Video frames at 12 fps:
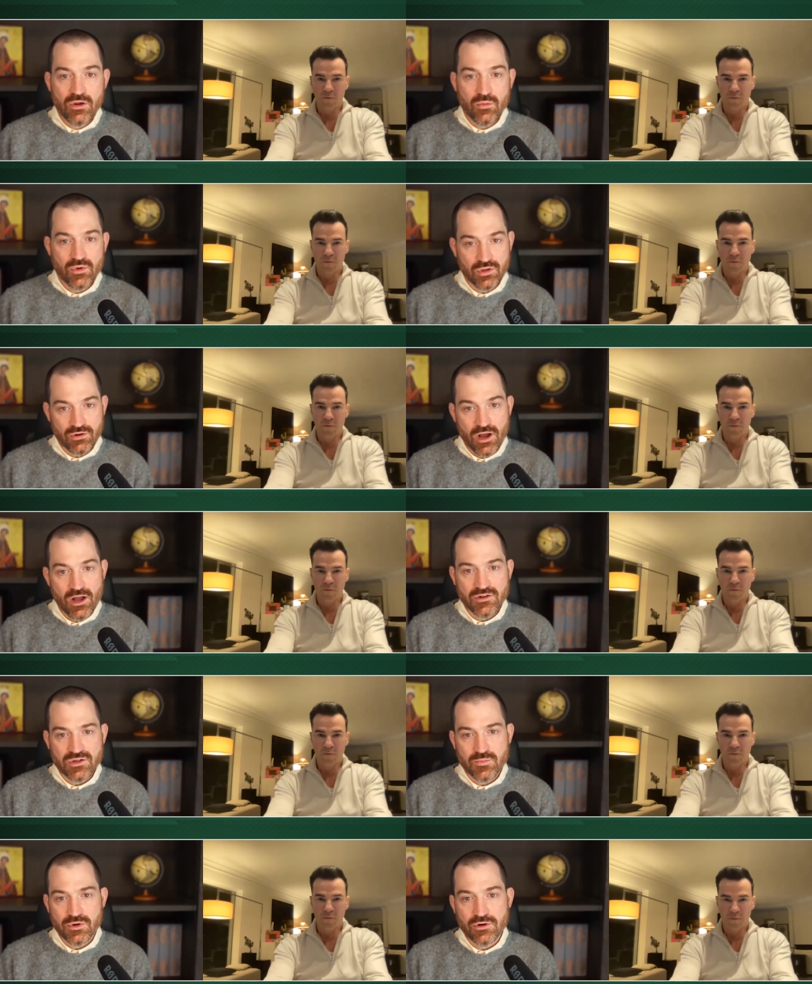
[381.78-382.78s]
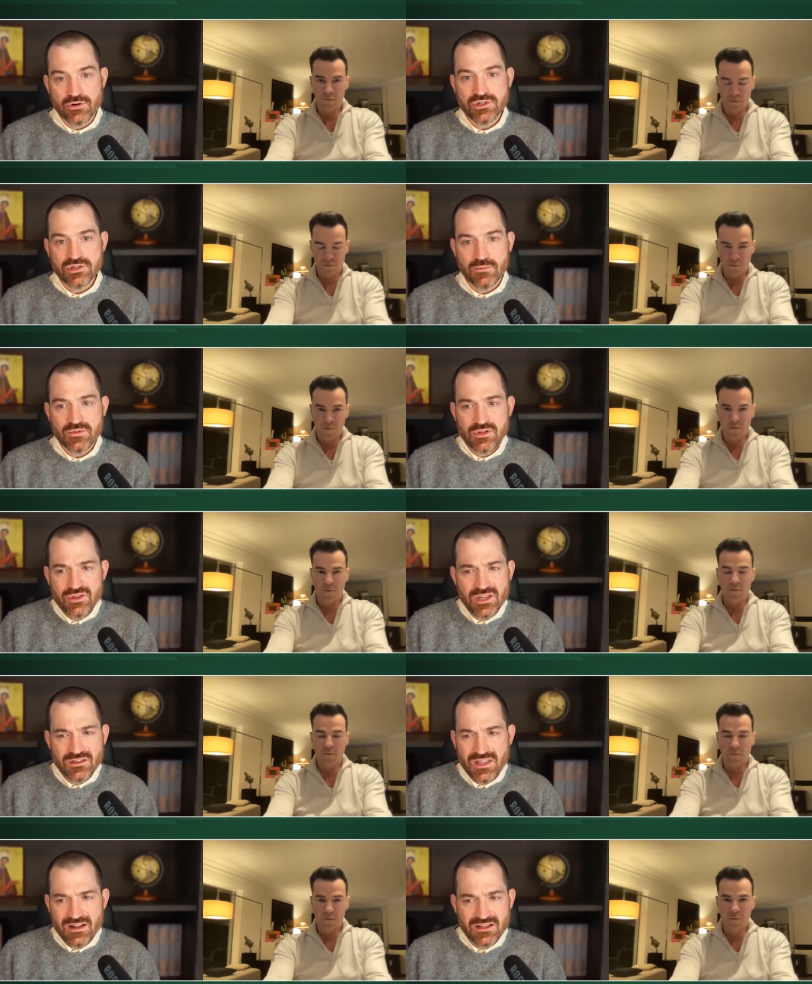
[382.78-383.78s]
Speaker 1: with your entrepreneurship do you
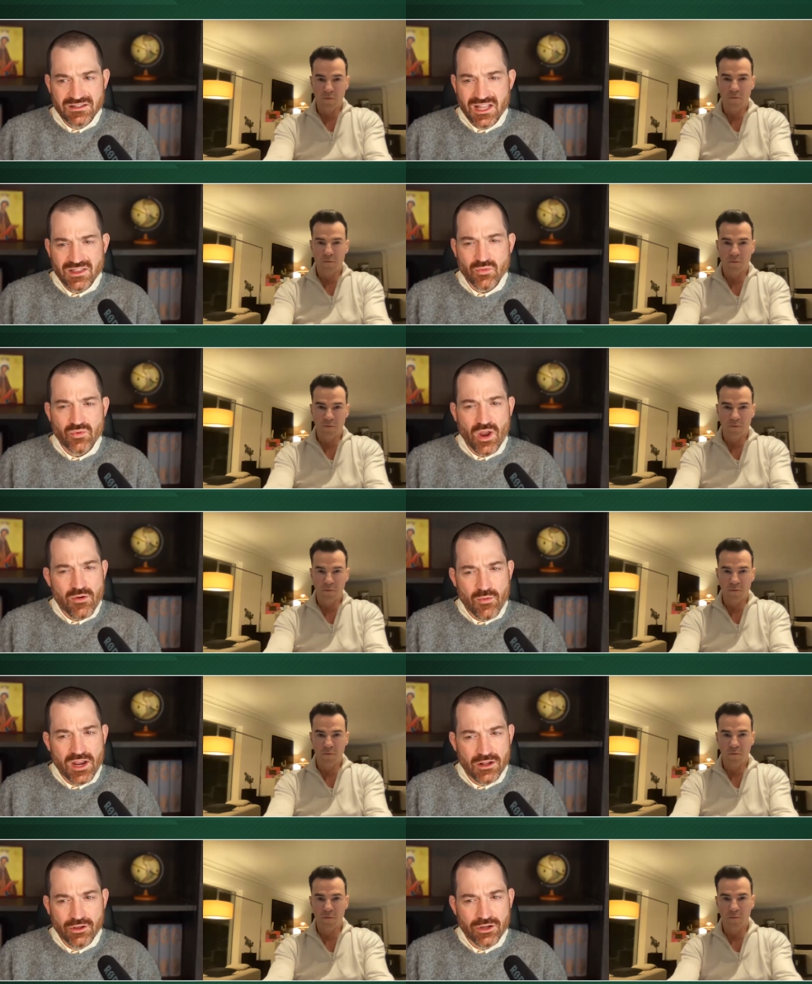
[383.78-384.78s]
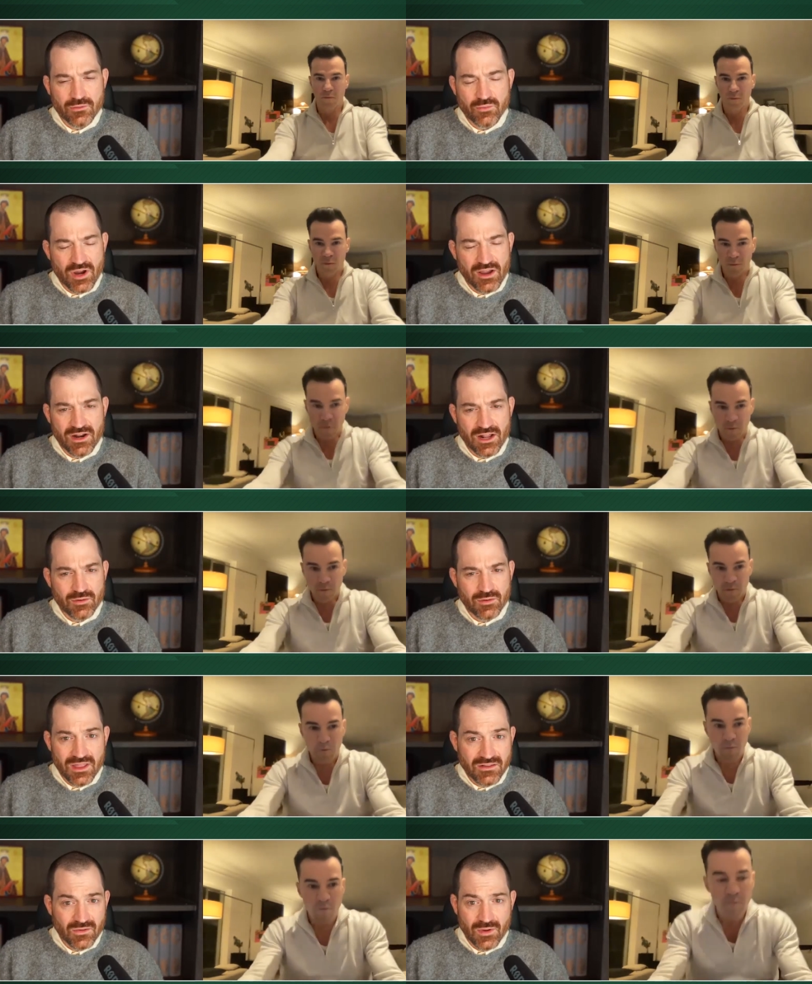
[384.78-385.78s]
think that is that the right way to look at private
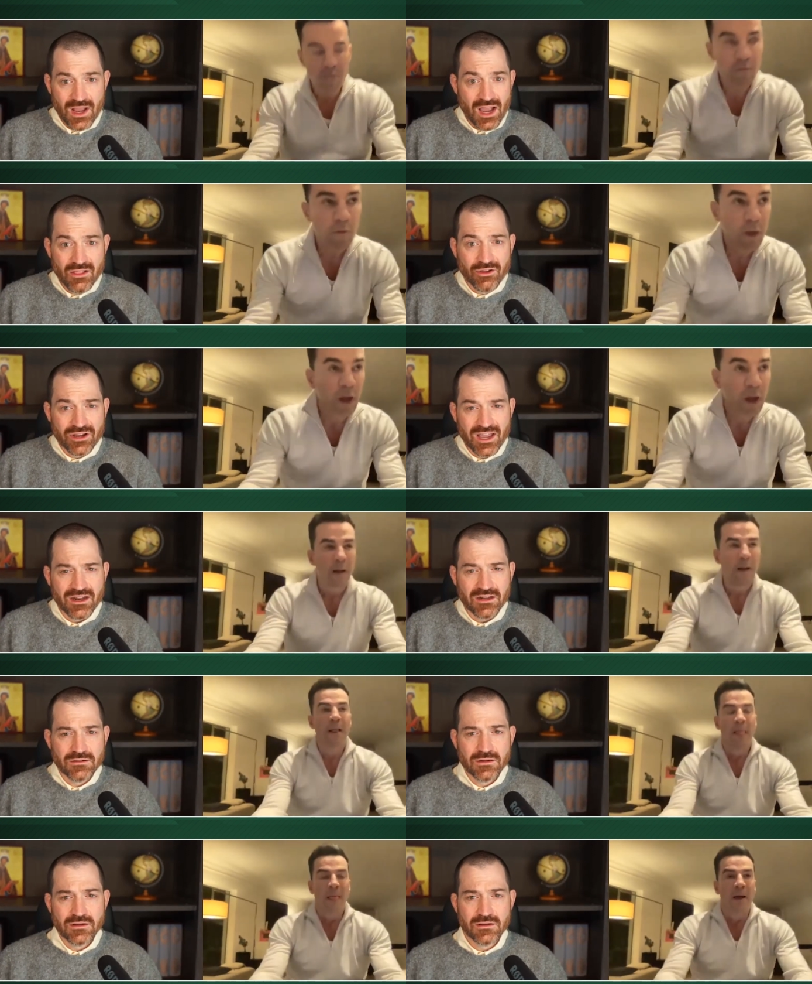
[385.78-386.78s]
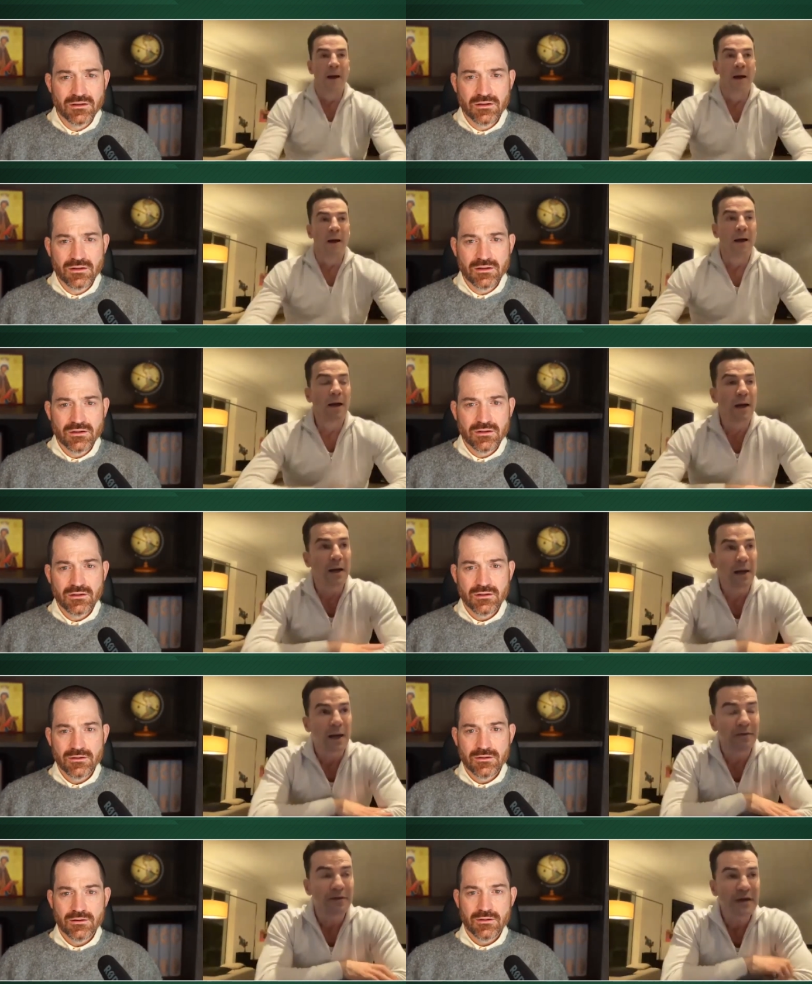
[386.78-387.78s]
equity that's the way i look at it
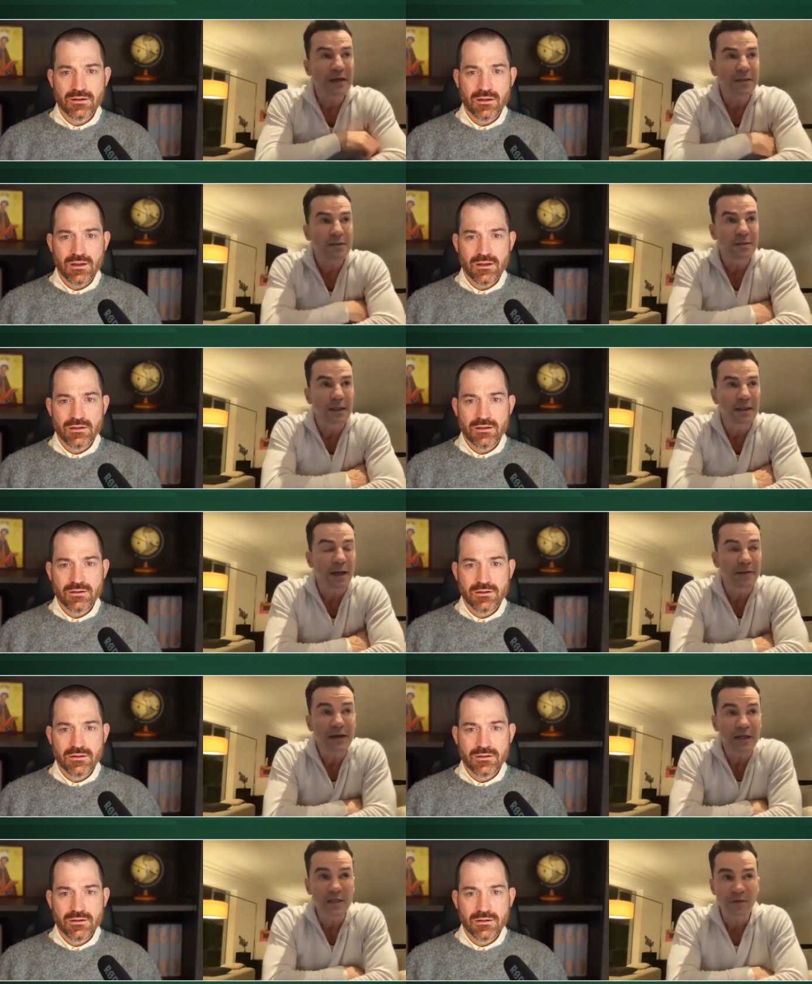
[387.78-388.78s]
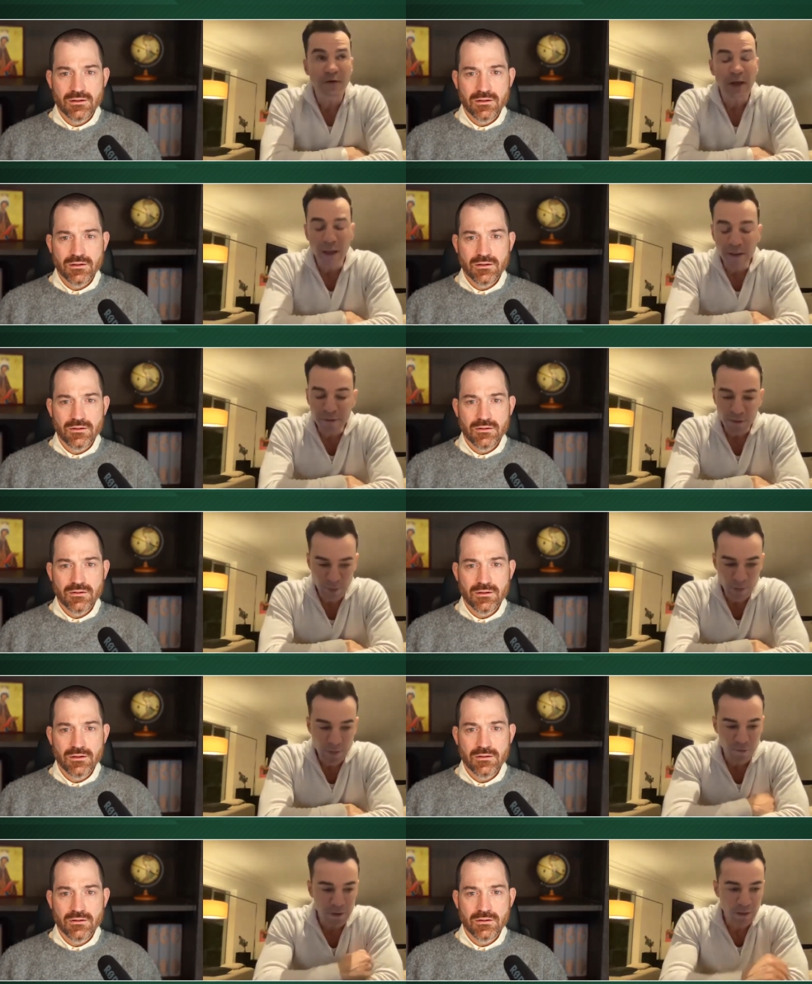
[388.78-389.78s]
Speaker 2: I think it's I think it's a very healthy
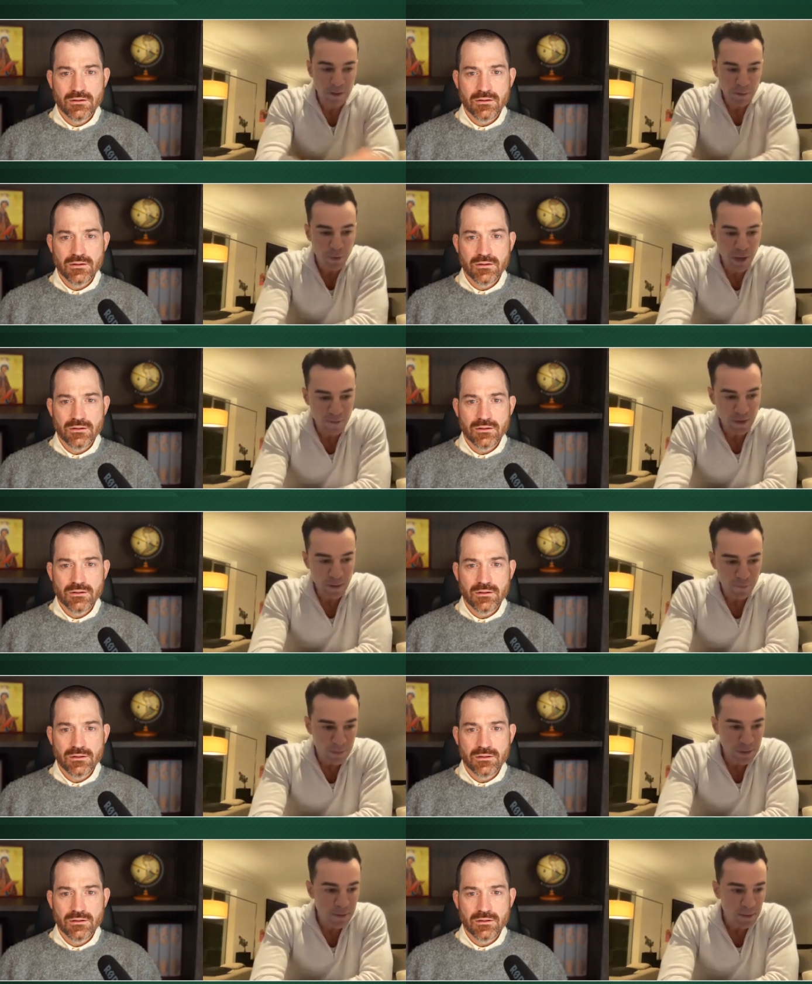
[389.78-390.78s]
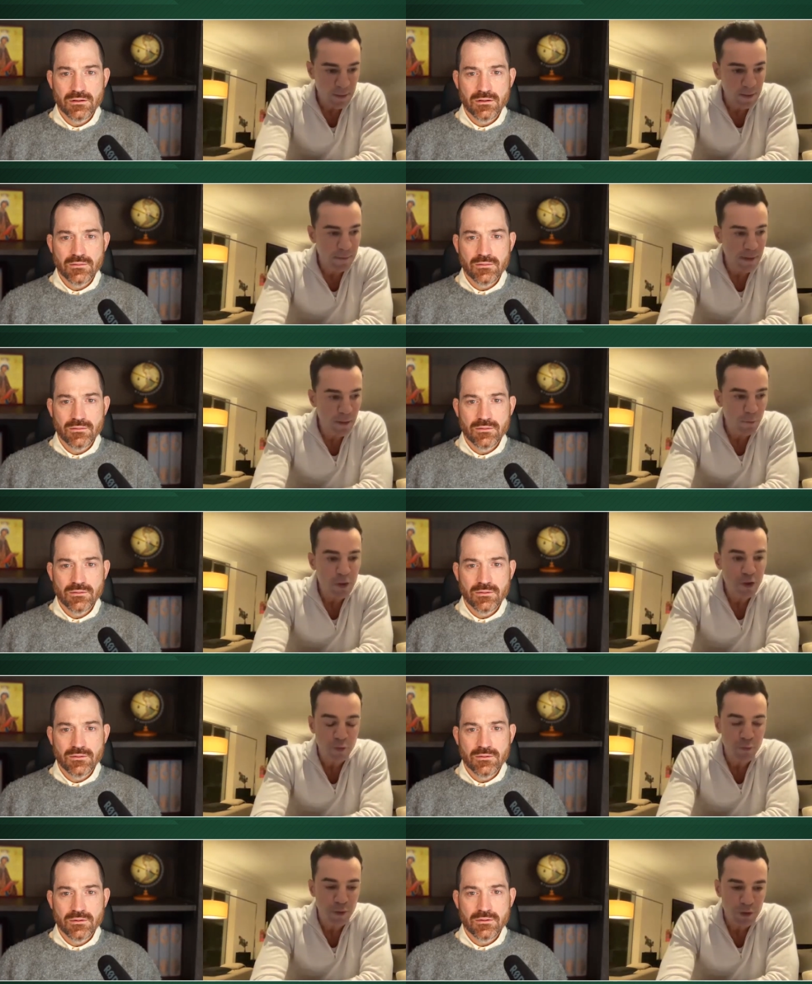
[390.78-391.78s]
way of looking at private equity, um, and we
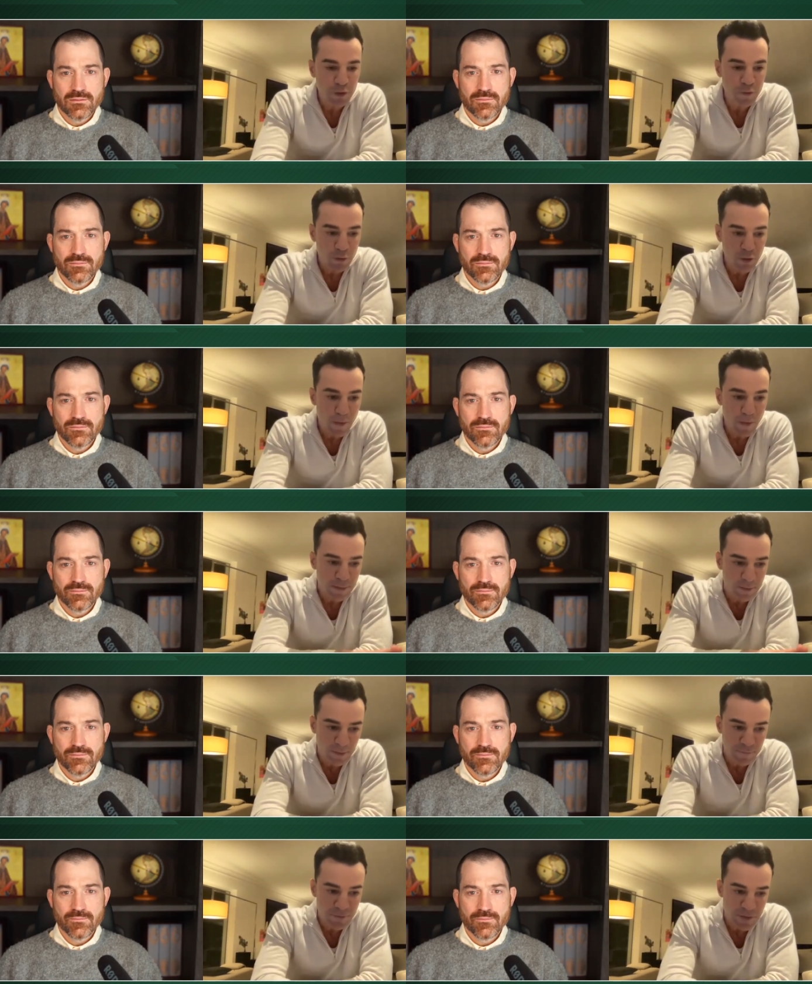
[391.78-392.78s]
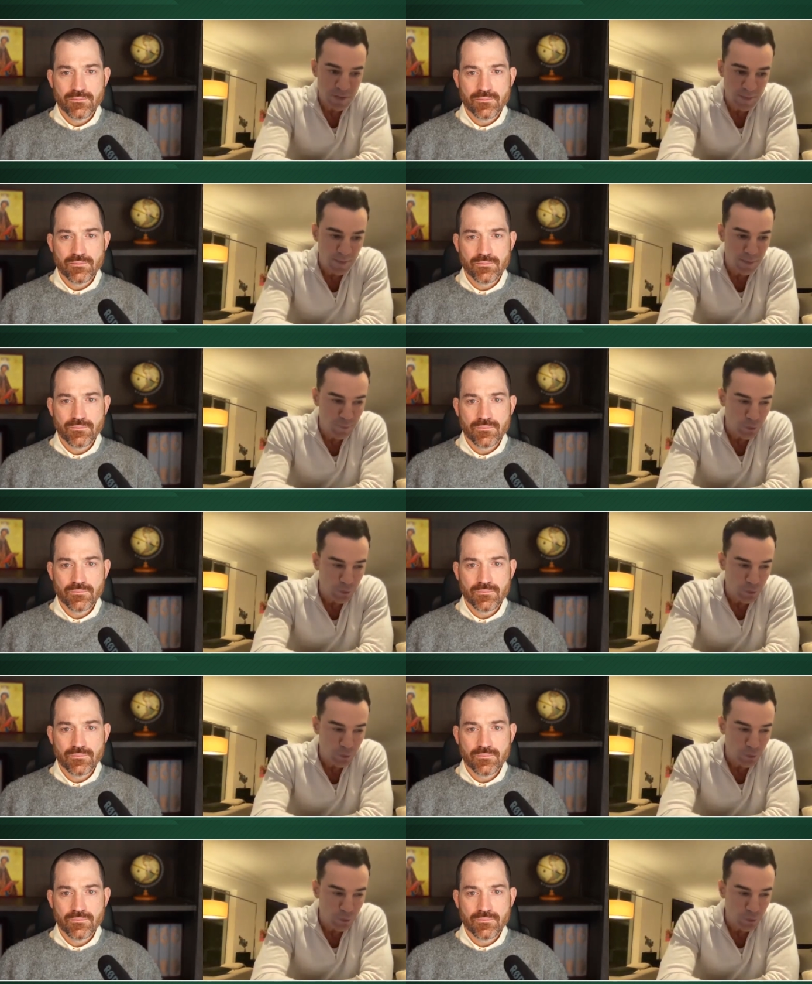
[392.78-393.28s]
should we should talk about the differences between